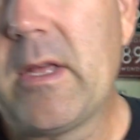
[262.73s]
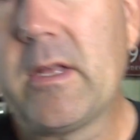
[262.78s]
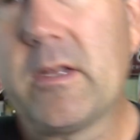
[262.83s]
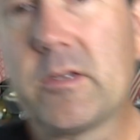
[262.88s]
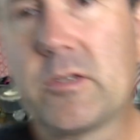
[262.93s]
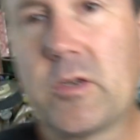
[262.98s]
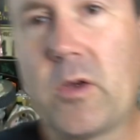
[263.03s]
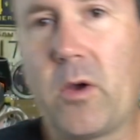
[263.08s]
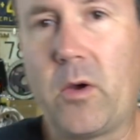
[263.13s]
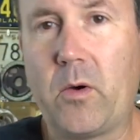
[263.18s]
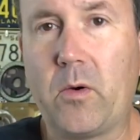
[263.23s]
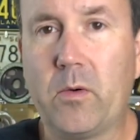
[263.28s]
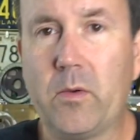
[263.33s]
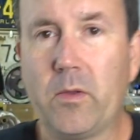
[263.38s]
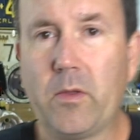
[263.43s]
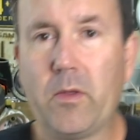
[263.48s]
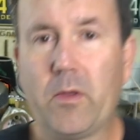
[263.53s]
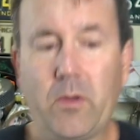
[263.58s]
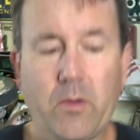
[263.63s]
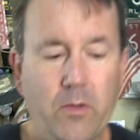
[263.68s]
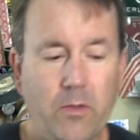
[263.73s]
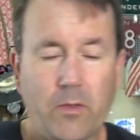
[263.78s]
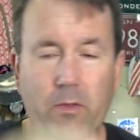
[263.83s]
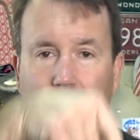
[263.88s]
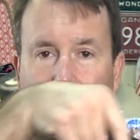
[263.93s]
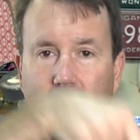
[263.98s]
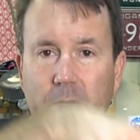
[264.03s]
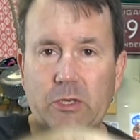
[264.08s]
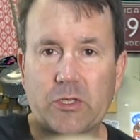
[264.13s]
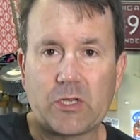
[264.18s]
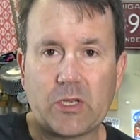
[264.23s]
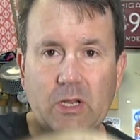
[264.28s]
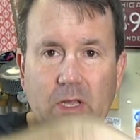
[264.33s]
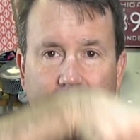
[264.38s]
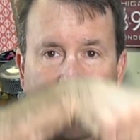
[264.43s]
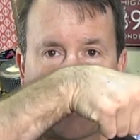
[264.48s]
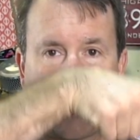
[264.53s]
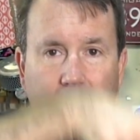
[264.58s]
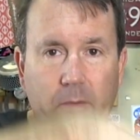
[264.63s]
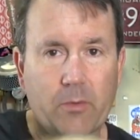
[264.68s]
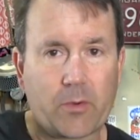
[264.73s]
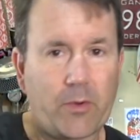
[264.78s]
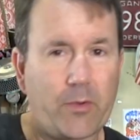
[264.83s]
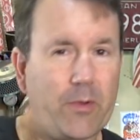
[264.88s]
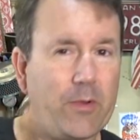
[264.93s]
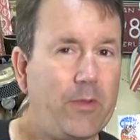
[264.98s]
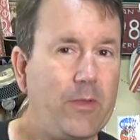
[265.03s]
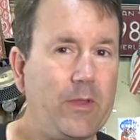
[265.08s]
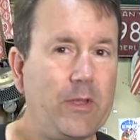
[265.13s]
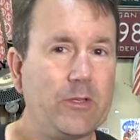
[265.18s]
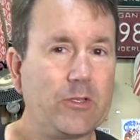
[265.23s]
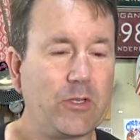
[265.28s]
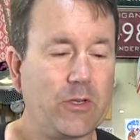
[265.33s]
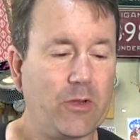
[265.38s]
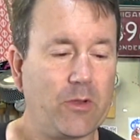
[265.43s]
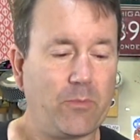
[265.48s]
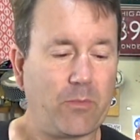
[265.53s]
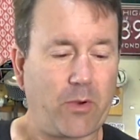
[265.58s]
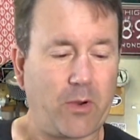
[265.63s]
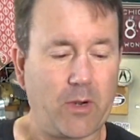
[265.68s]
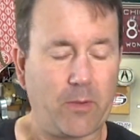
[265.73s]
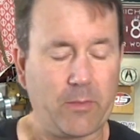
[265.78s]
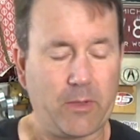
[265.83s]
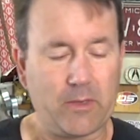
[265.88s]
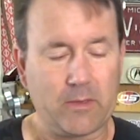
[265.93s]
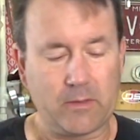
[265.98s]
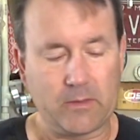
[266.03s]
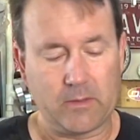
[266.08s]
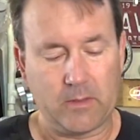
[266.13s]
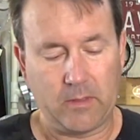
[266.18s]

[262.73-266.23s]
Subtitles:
So they're easy to get at when they're in the engine compartment.